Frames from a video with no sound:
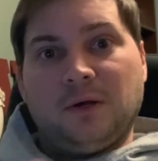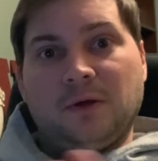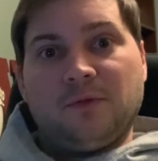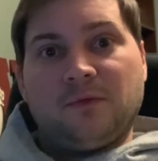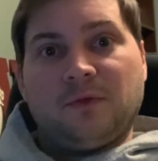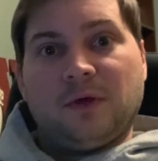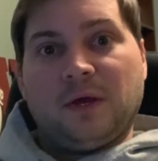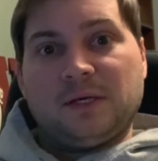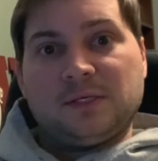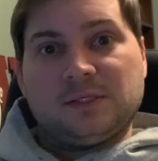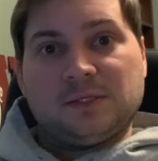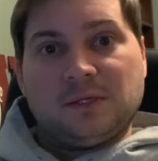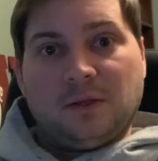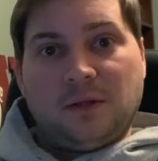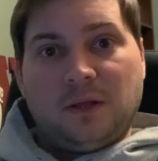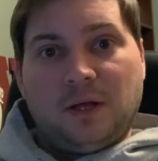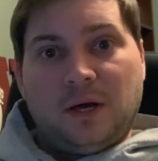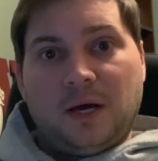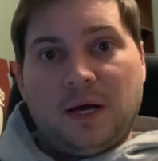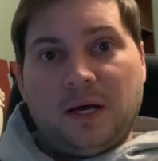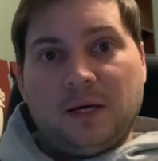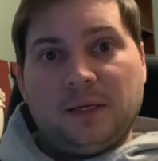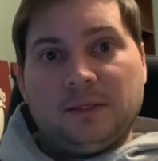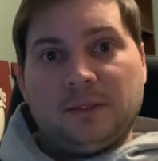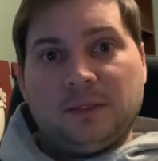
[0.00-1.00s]
Thanks a
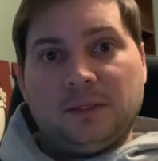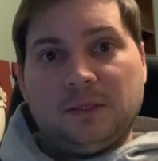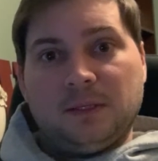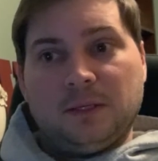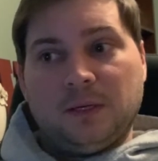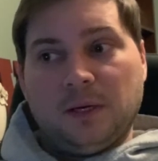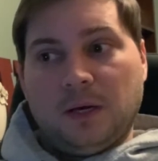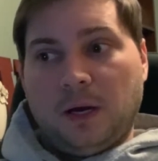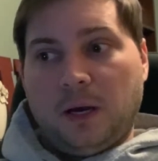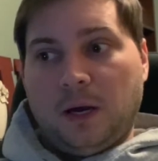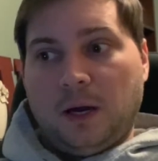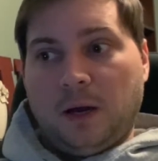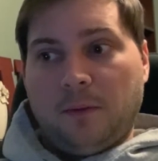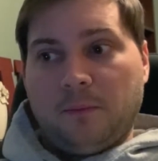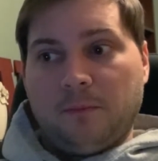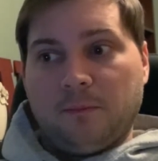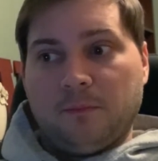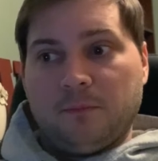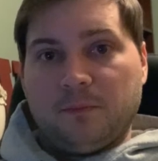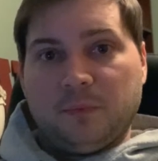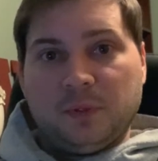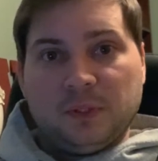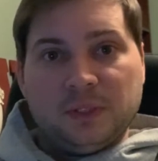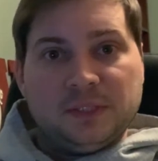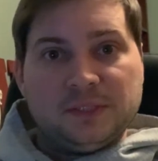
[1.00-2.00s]
lot.
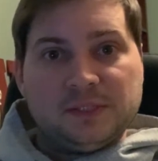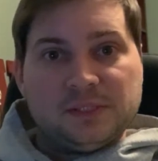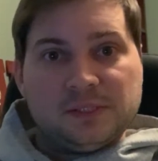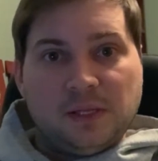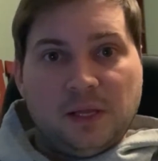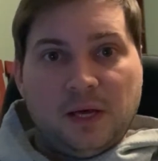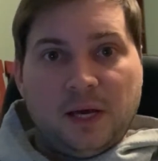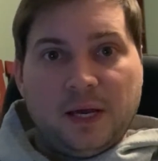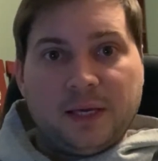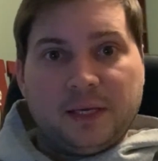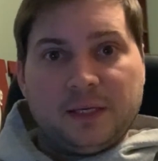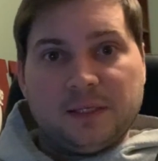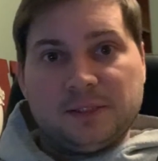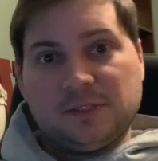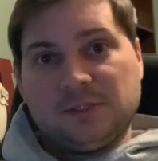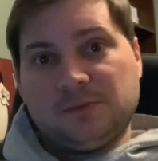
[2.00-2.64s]
Please like and